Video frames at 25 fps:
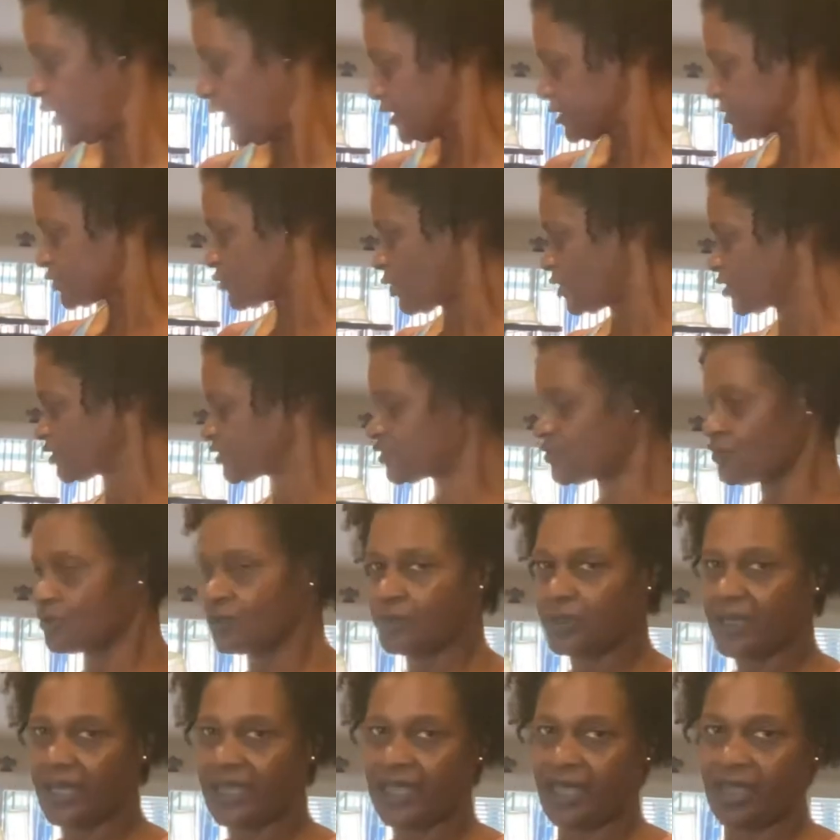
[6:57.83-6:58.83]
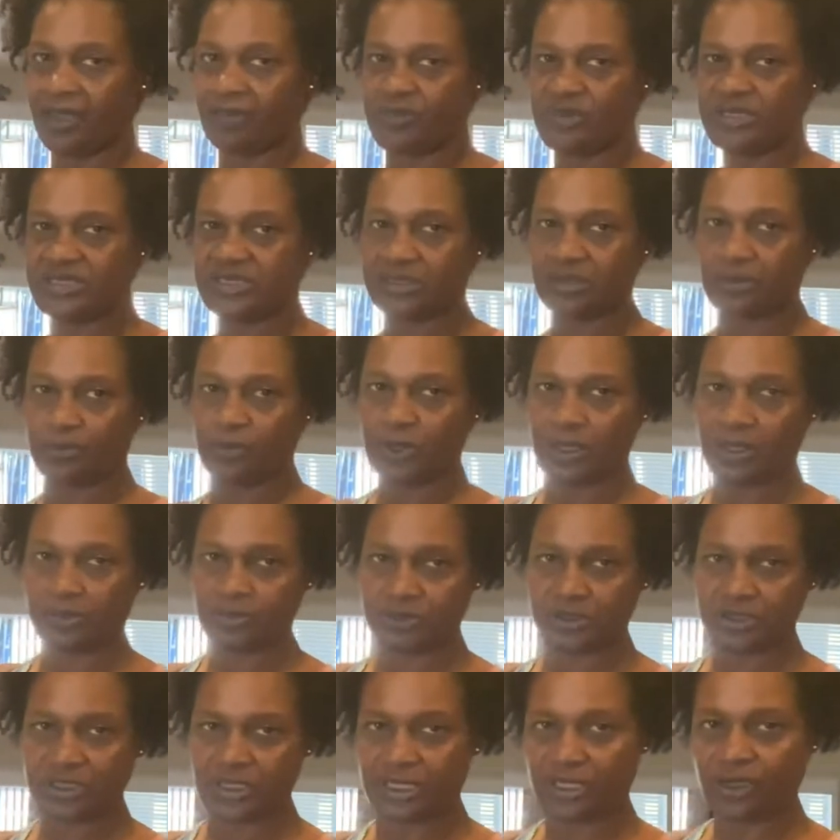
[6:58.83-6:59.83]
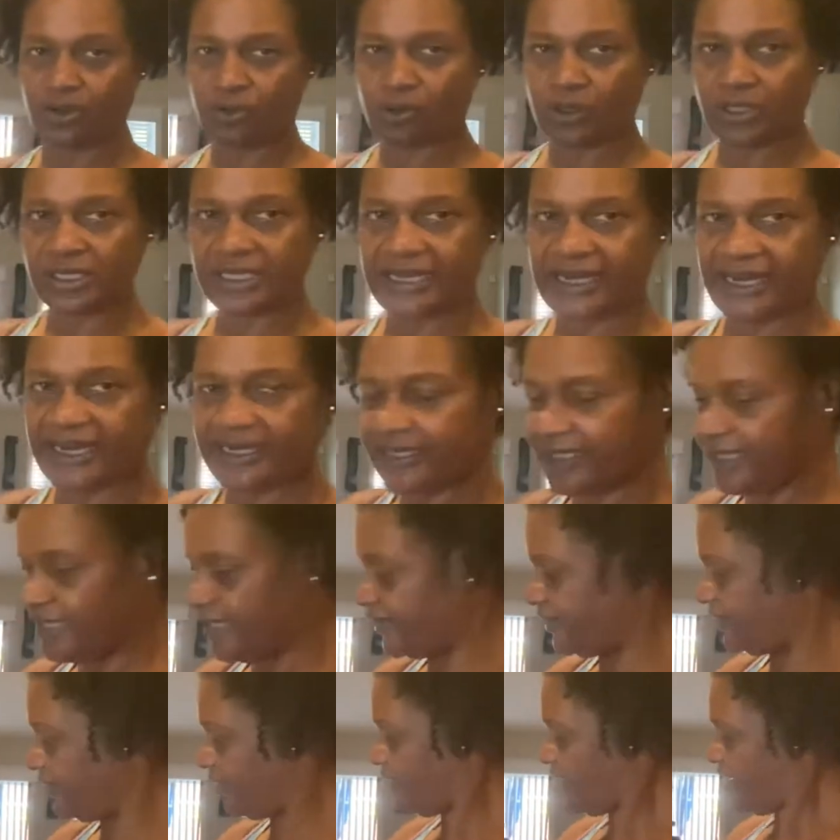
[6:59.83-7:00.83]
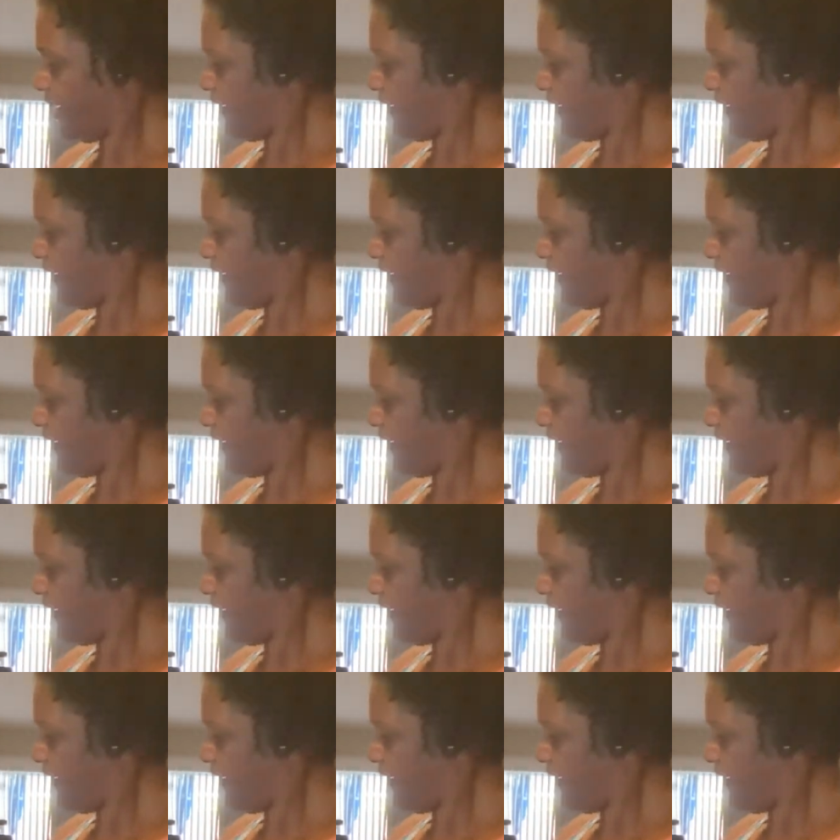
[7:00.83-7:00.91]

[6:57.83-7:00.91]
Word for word: So also I got me some um, cooking oil that I needed